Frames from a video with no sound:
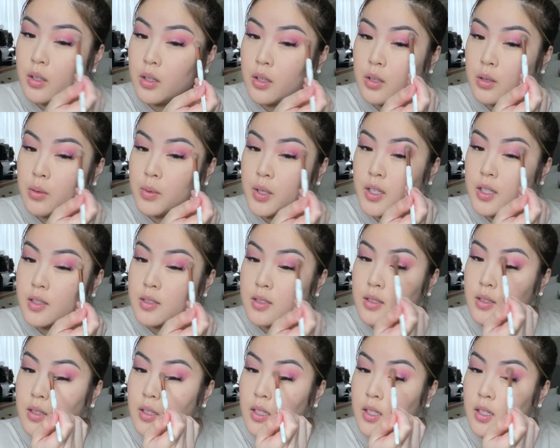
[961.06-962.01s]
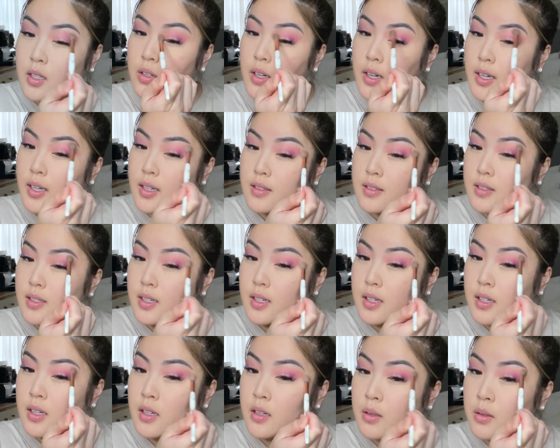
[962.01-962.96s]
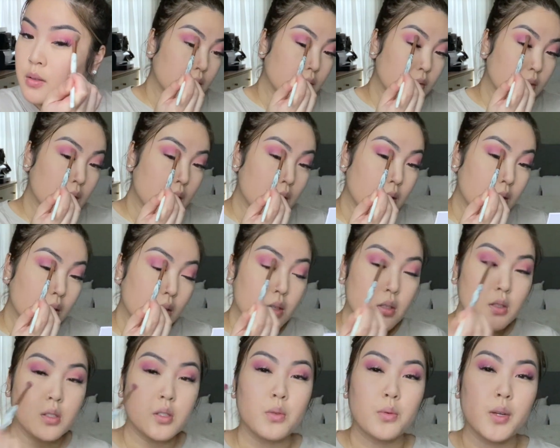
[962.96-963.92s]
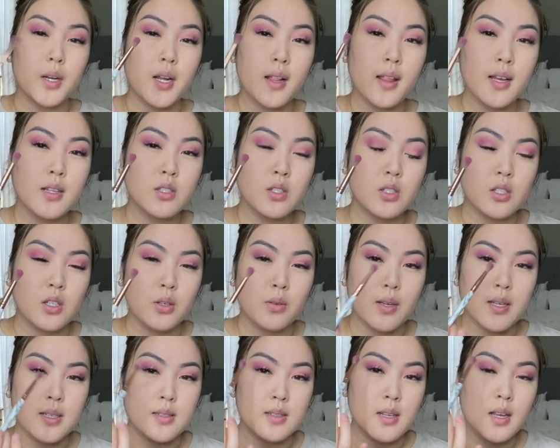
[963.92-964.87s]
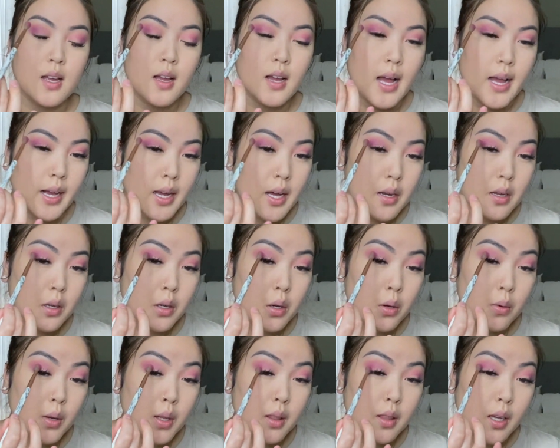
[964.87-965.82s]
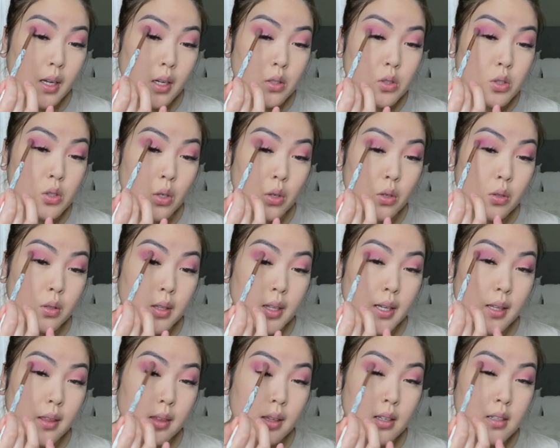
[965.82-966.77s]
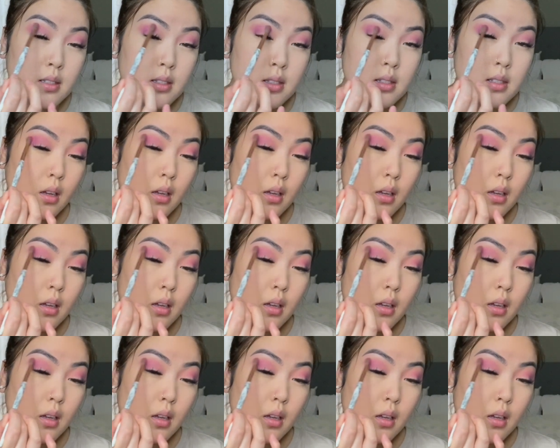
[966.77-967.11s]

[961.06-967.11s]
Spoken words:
you don't want it to look crazy. So what I like to do is I kind of go in like a circle like this.